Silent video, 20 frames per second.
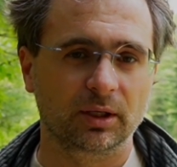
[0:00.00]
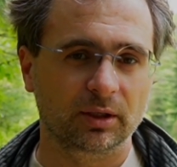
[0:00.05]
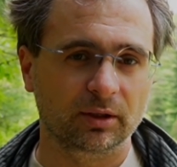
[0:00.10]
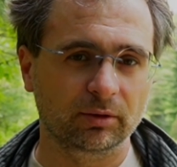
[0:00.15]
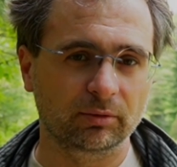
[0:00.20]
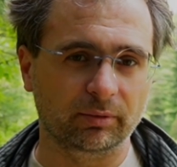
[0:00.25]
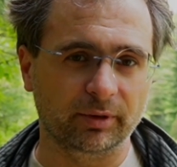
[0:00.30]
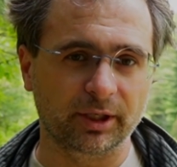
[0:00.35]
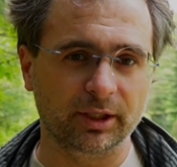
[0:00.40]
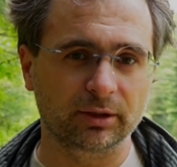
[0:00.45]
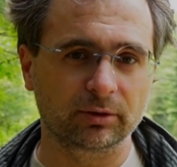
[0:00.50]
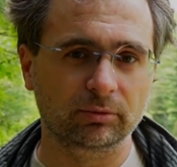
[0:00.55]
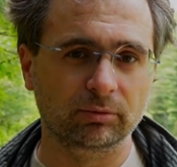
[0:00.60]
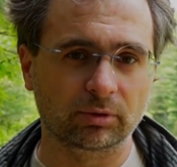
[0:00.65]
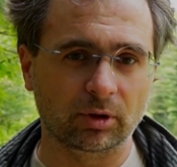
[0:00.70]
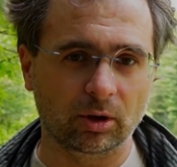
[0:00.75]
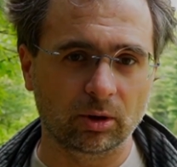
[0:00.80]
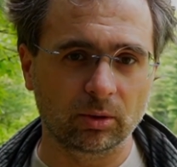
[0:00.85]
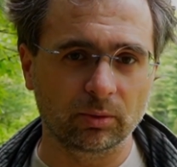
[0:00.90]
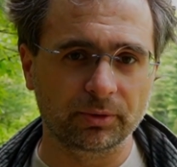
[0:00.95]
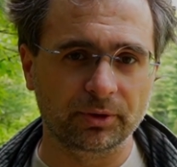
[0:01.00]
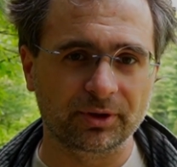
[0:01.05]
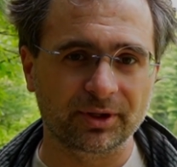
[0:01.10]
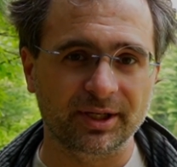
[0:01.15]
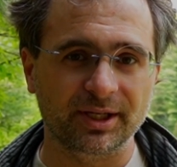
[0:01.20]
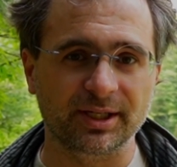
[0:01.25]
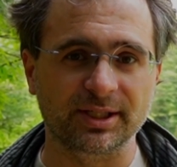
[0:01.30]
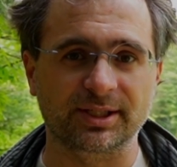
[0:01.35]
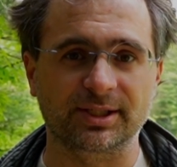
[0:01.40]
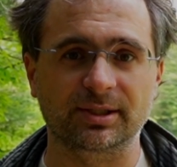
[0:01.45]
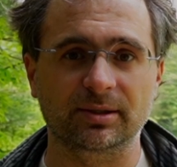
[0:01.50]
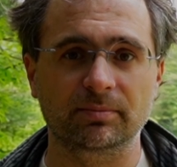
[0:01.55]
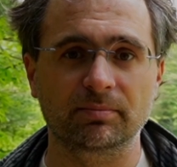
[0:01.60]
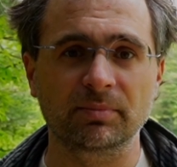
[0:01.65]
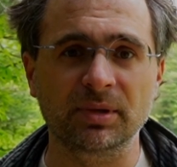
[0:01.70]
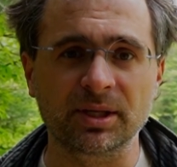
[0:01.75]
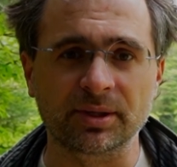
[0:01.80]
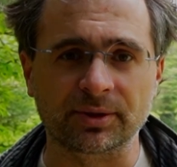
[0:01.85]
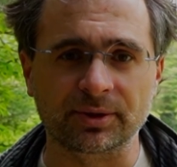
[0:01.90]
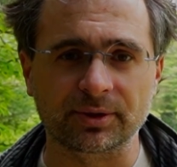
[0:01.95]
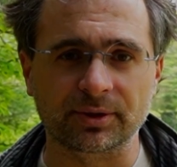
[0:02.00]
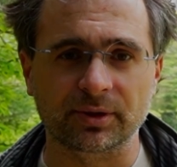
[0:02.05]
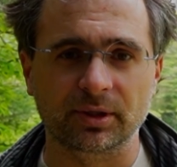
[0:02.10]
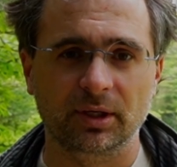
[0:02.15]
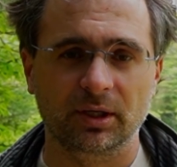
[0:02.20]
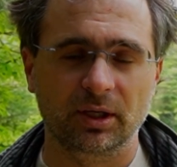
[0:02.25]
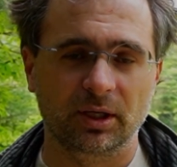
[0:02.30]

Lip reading: Green growth is a myth.